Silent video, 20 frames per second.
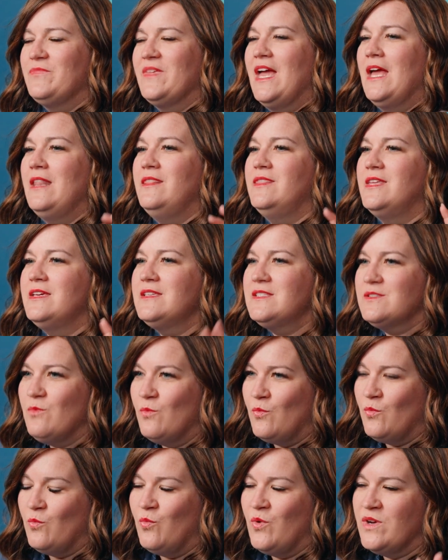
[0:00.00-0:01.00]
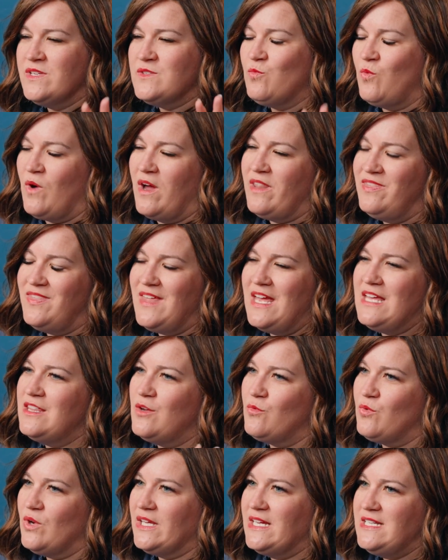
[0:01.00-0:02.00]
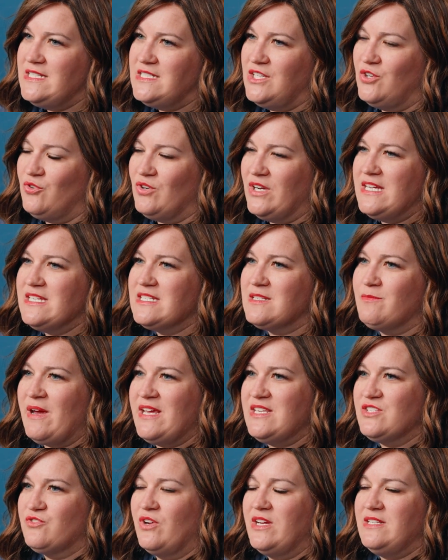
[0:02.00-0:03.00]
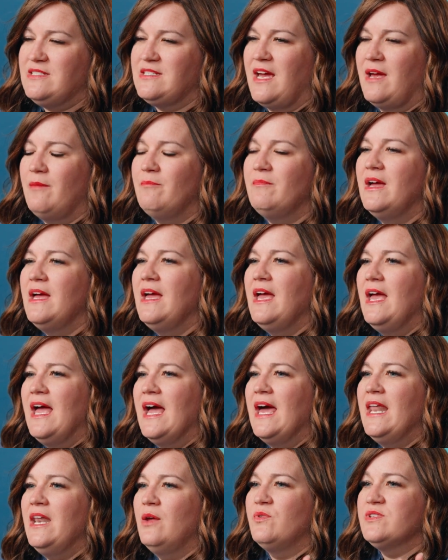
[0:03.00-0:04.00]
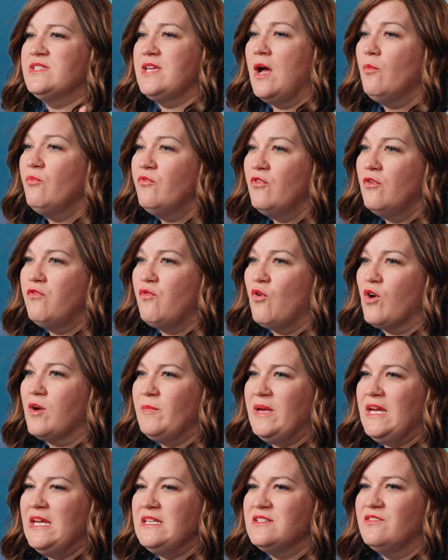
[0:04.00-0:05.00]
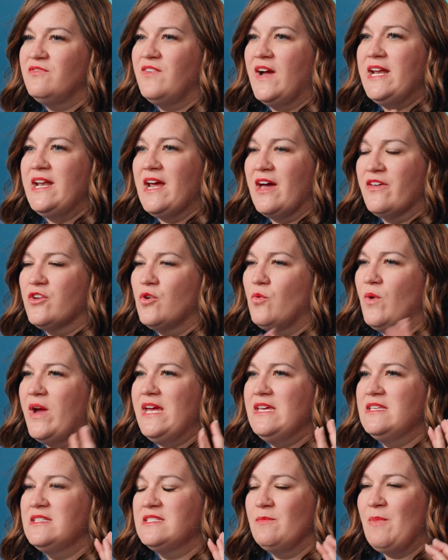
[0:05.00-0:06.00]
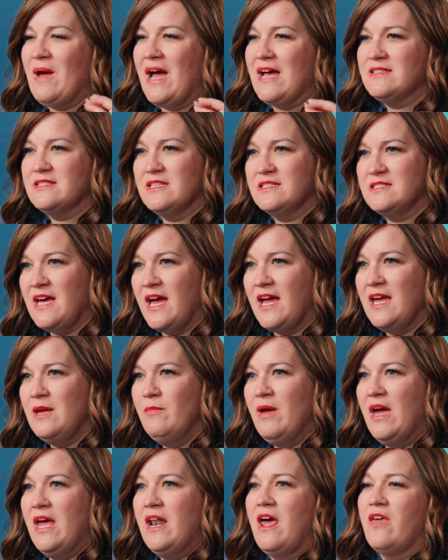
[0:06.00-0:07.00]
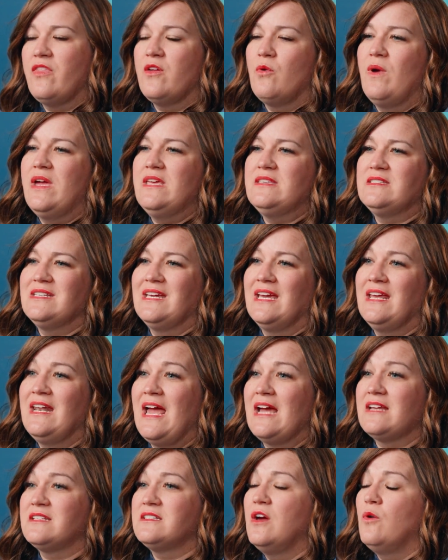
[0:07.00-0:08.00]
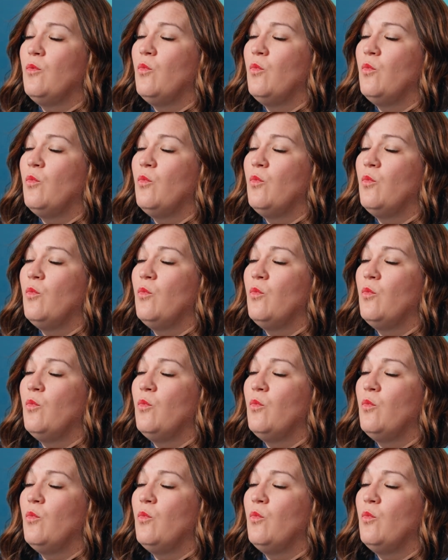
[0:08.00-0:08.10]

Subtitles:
And this was one thing that really decreased my screen time. And it was helpful for me to find other ways to pass the time and other ways to connect.